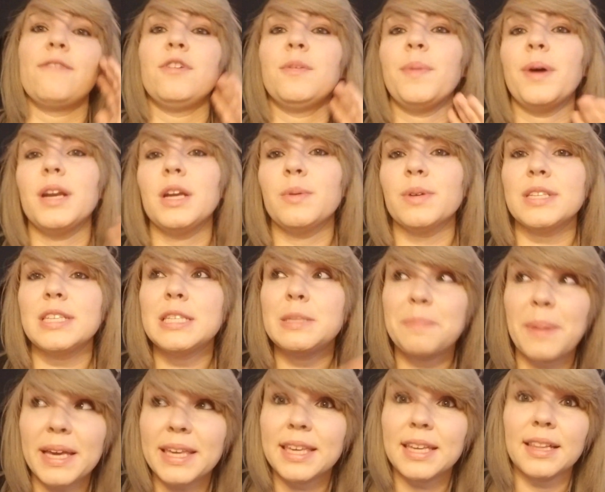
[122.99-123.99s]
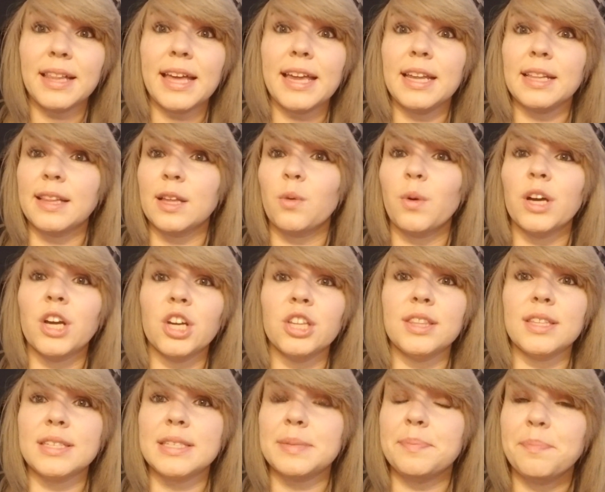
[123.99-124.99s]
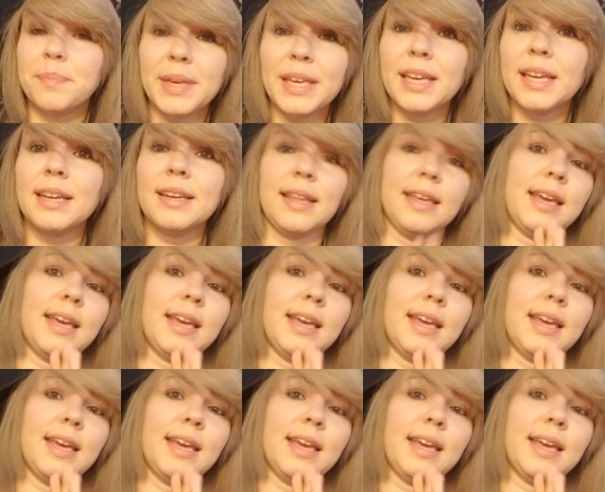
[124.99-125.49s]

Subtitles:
everybody was speculating, like, what could this mean?